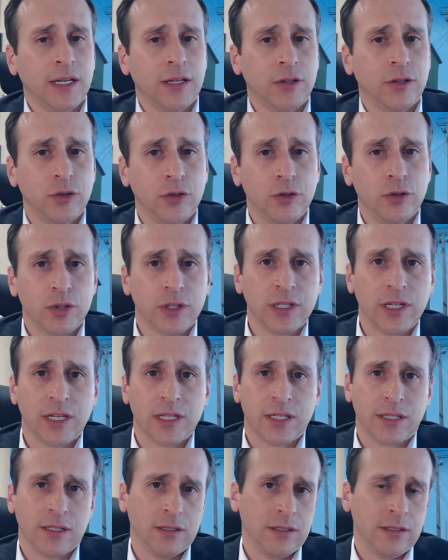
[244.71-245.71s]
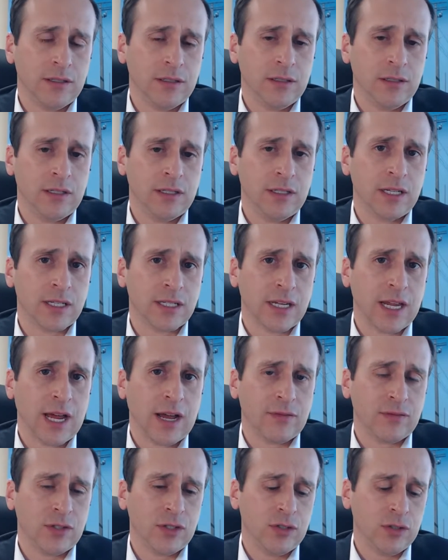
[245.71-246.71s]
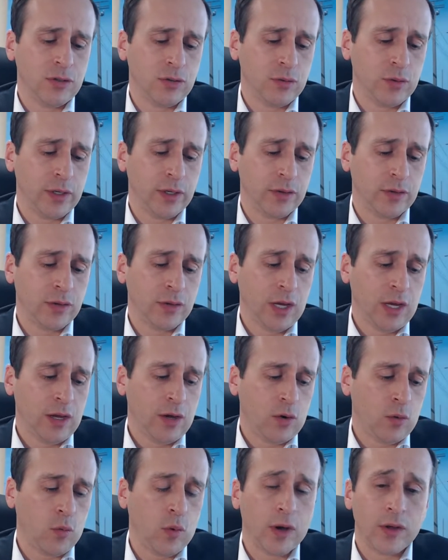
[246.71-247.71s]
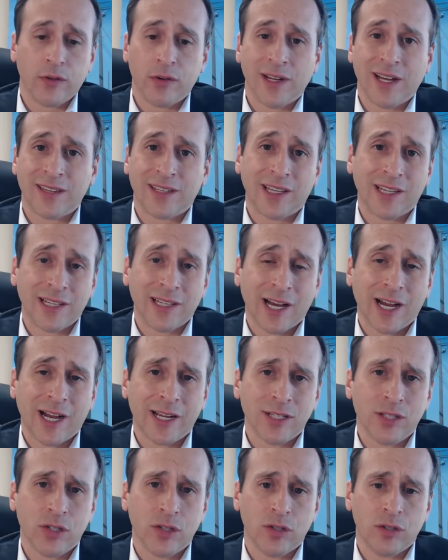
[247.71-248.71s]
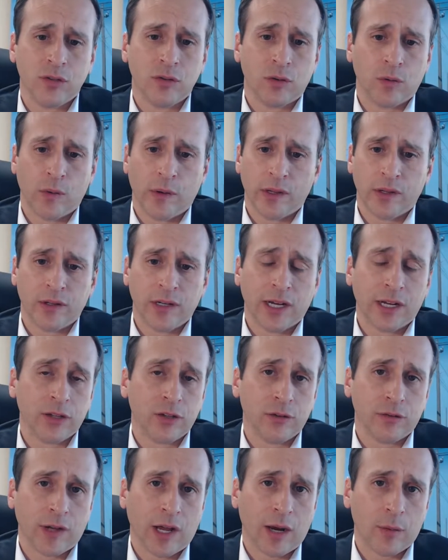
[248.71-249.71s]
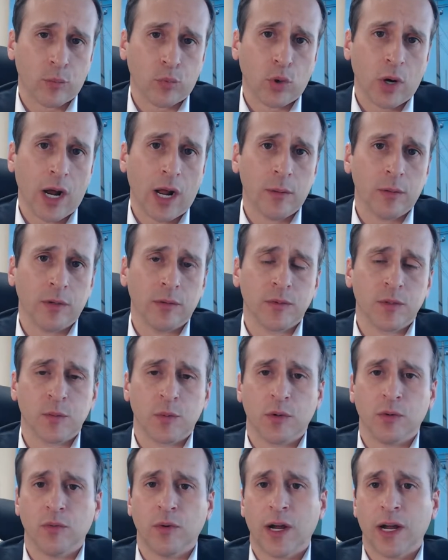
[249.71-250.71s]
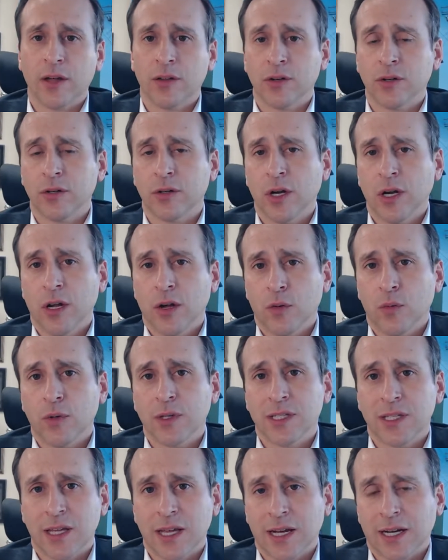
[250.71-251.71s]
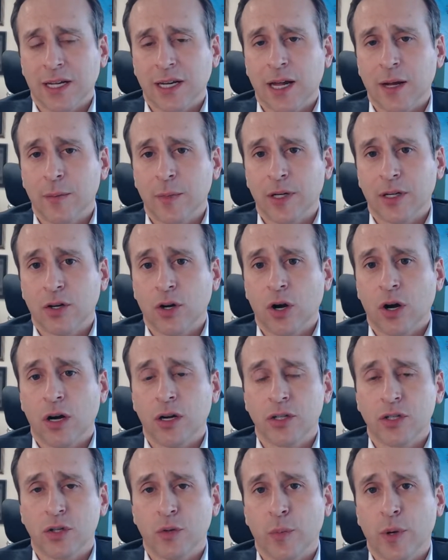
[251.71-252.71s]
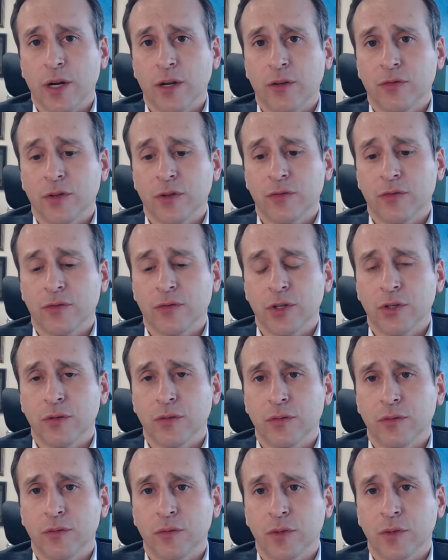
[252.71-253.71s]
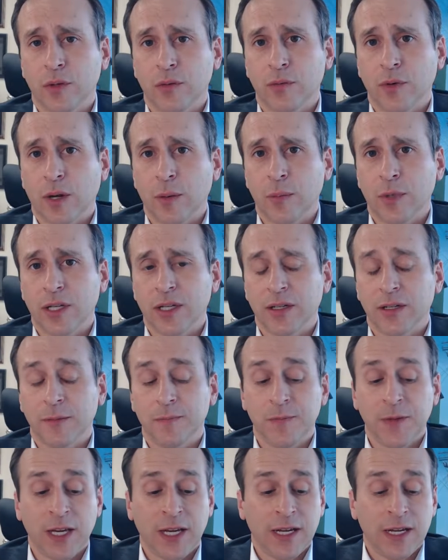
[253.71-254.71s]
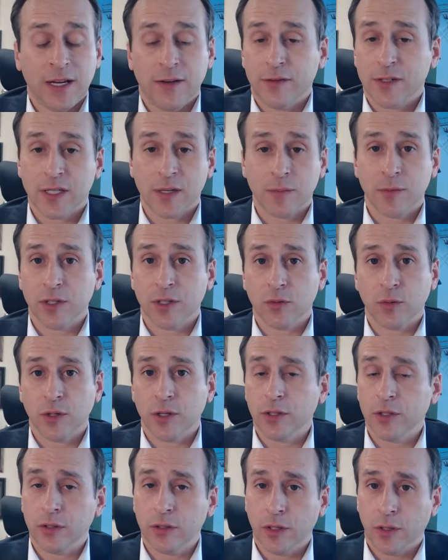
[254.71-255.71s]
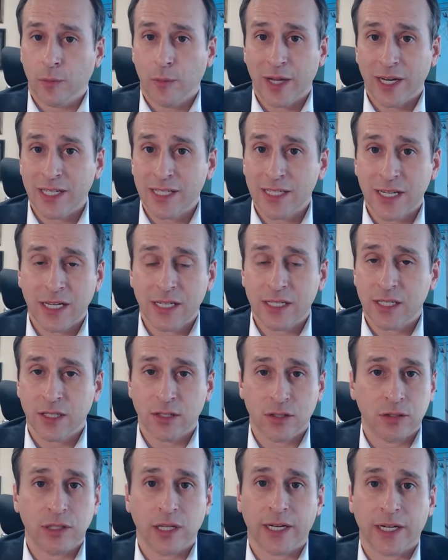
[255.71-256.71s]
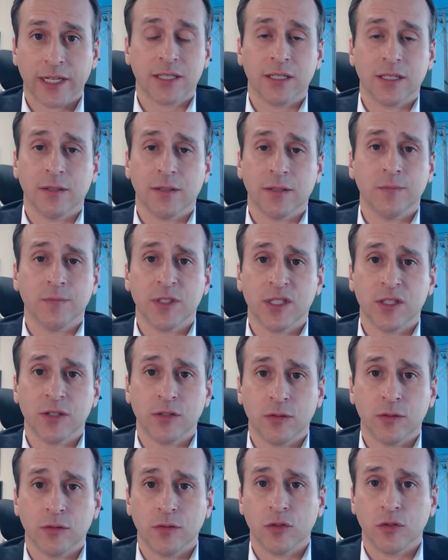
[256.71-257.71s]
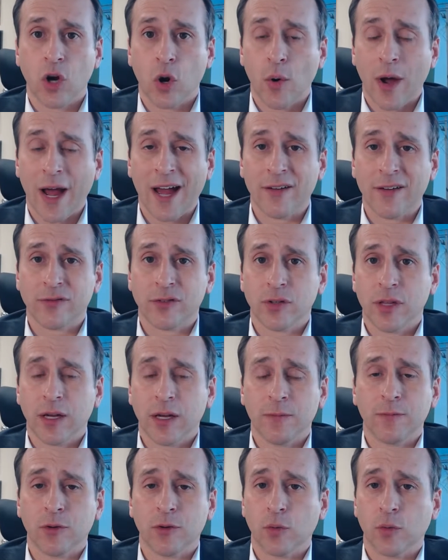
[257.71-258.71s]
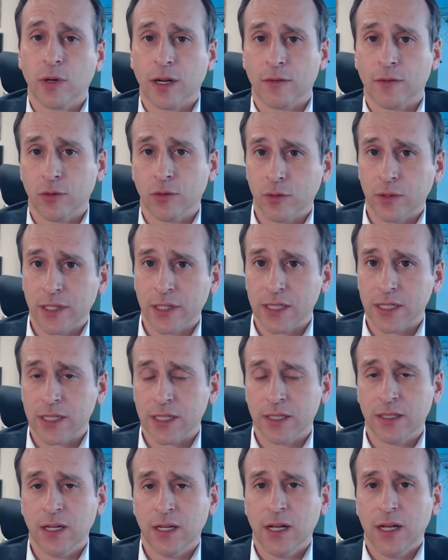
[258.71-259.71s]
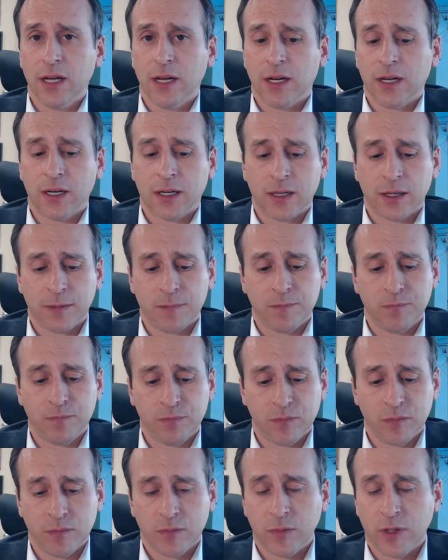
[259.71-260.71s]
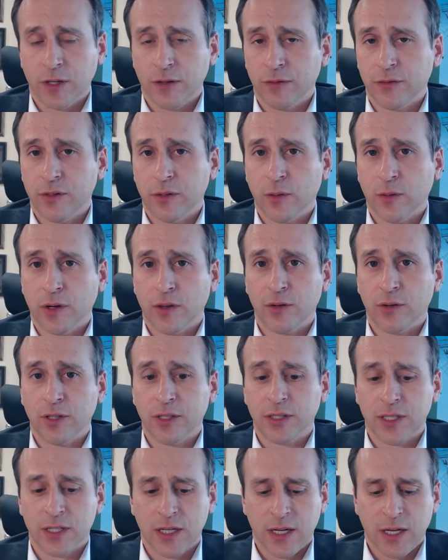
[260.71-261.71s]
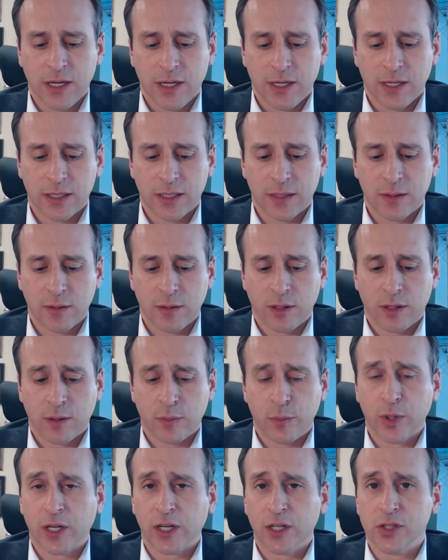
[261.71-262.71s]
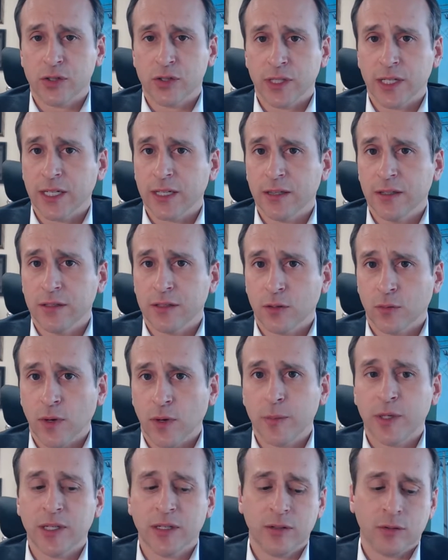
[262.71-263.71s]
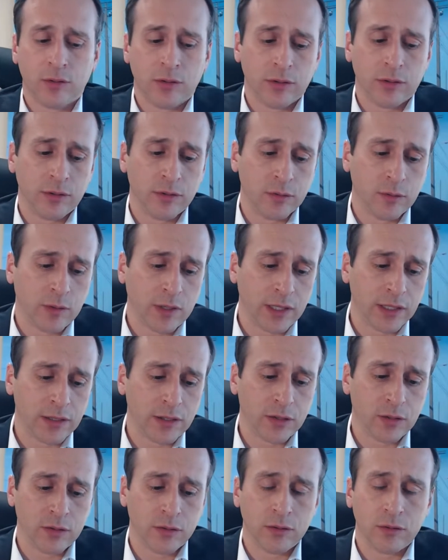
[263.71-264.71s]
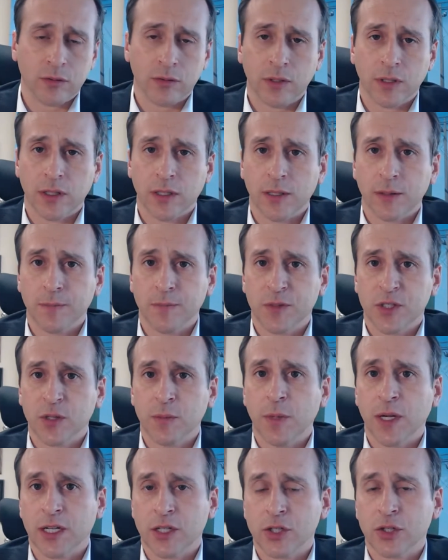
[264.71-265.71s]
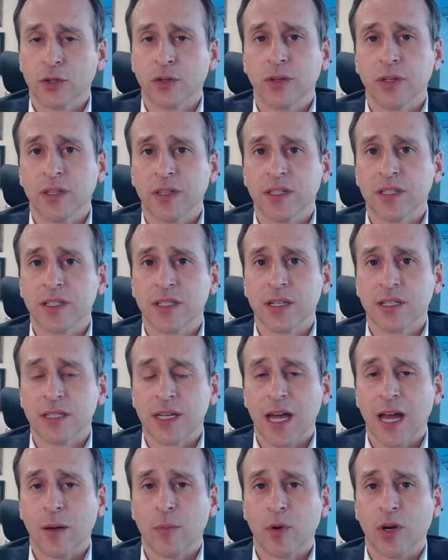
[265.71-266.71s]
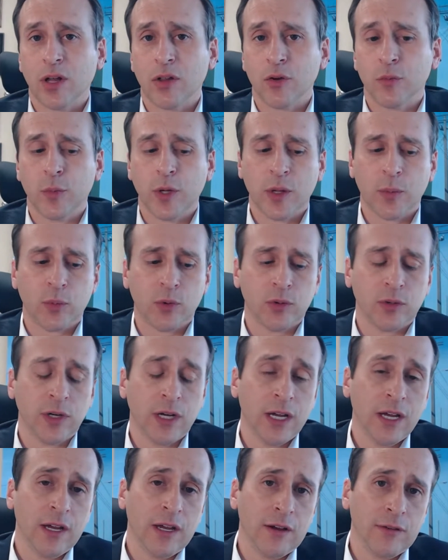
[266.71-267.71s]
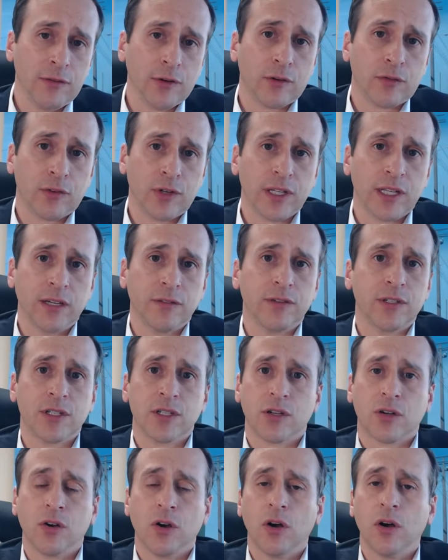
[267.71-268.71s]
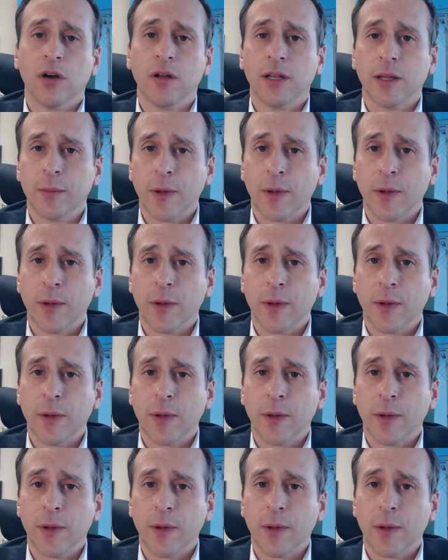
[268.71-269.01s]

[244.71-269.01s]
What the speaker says: Usually doesn't have to do with whether or not they lied to you or whether or not you've got problems, but rather what's the economic cost or benefit for you to remedy it. If it's something where it makes sense and you'd like to go after them for whatever reason, whether it's because you need to remedy it or you want to make sure that this doesn't happen to other people, feel free to give us a call.